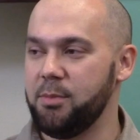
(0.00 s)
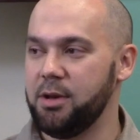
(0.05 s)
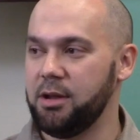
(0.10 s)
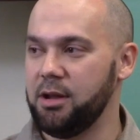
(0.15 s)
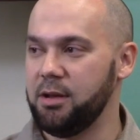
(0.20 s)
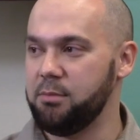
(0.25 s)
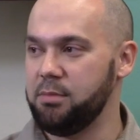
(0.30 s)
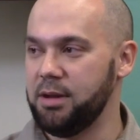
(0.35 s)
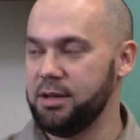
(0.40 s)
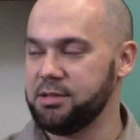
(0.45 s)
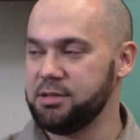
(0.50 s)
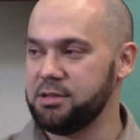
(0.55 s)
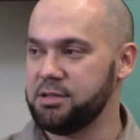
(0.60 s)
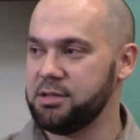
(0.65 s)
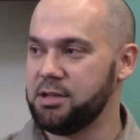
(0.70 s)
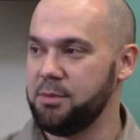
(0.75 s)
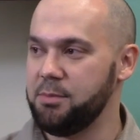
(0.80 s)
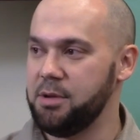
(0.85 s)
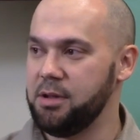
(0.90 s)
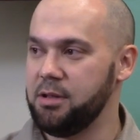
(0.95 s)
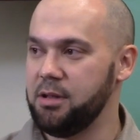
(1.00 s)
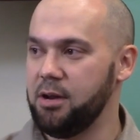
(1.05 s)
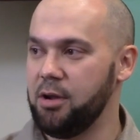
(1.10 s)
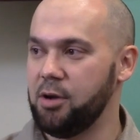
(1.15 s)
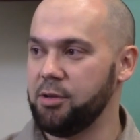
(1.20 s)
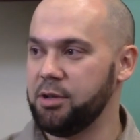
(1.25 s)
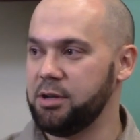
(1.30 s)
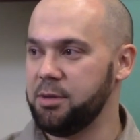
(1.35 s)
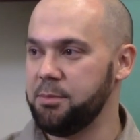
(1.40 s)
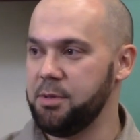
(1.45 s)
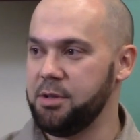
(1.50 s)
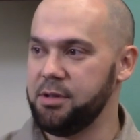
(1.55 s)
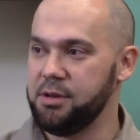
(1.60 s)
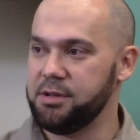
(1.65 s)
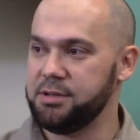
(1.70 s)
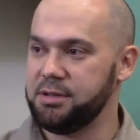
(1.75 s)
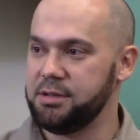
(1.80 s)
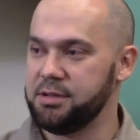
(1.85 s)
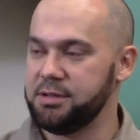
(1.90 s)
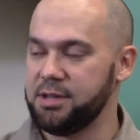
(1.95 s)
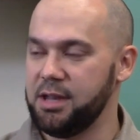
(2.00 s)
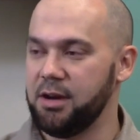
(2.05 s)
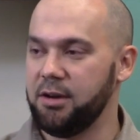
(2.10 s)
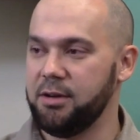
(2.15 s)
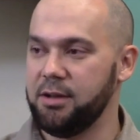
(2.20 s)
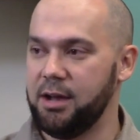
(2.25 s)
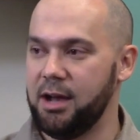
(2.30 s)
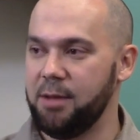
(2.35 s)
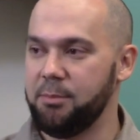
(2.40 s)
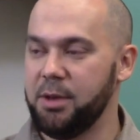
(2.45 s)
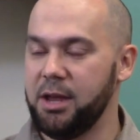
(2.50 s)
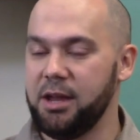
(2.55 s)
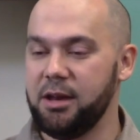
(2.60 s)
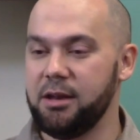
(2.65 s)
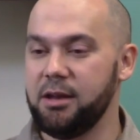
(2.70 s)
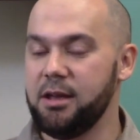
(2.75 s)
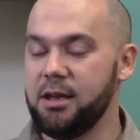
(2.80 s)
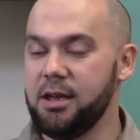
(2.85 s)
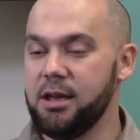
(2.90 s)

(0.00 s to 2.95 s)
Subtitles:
Allah bless this community, all the communities in this area. Ameen.